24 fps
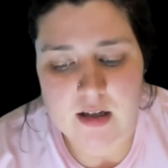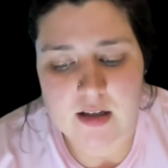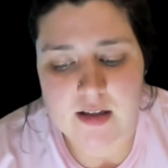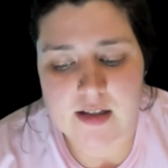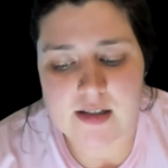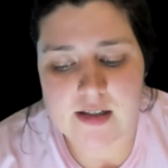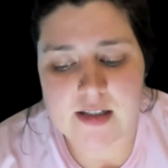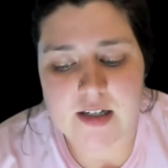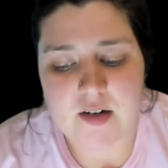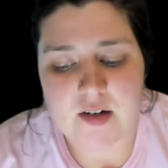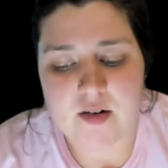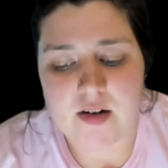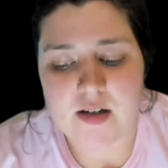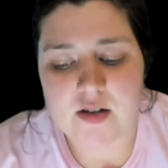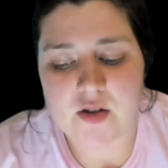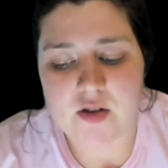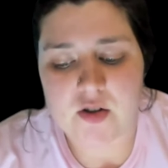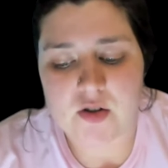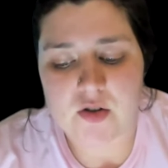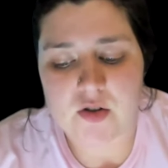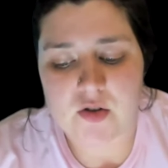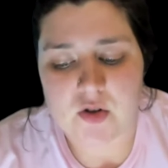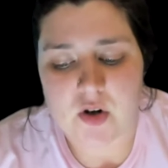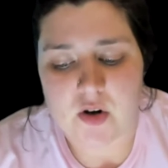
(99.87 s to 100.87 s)
The series
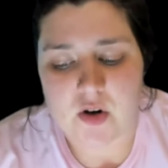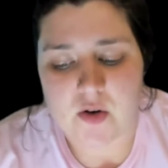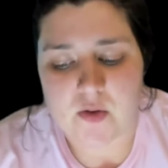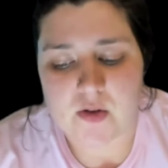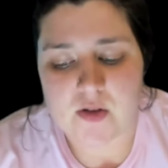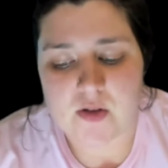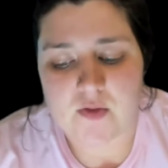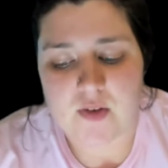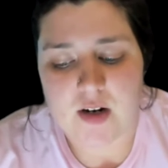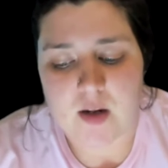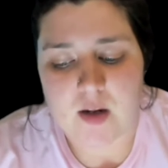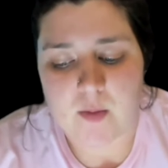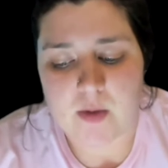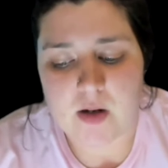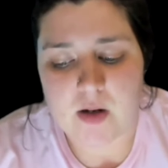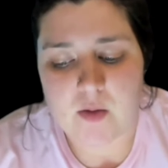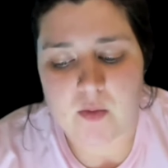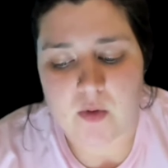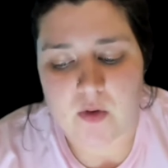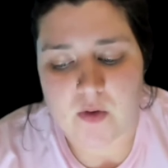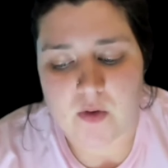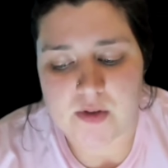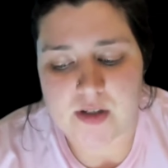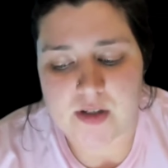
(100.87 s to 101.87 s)
shows family
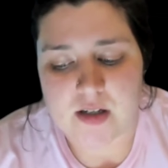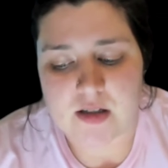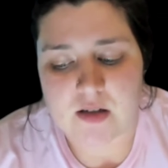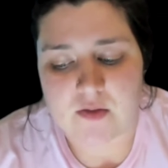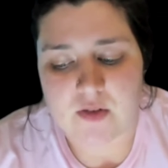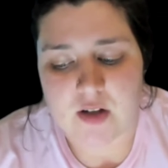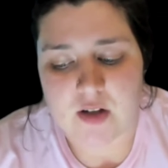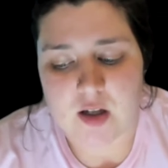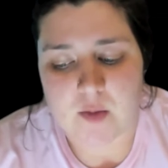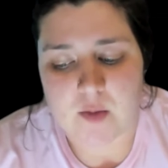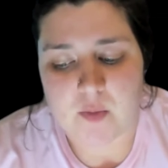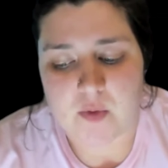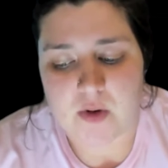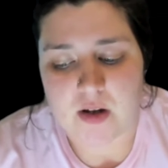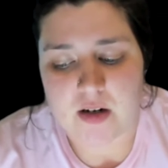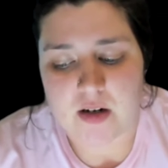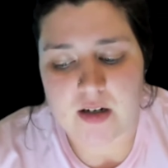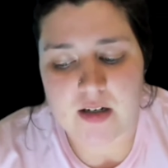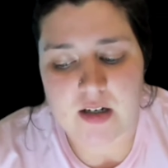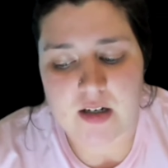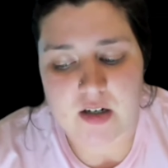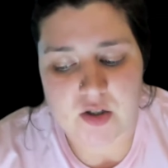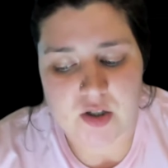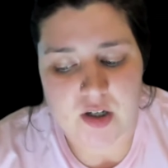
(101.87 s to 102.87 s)
roles that develop around
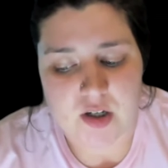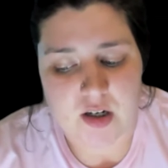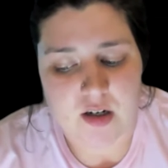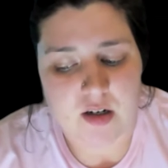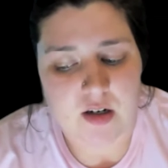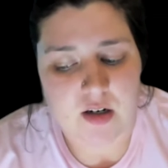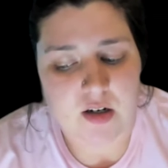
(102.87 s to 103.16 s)
addiction,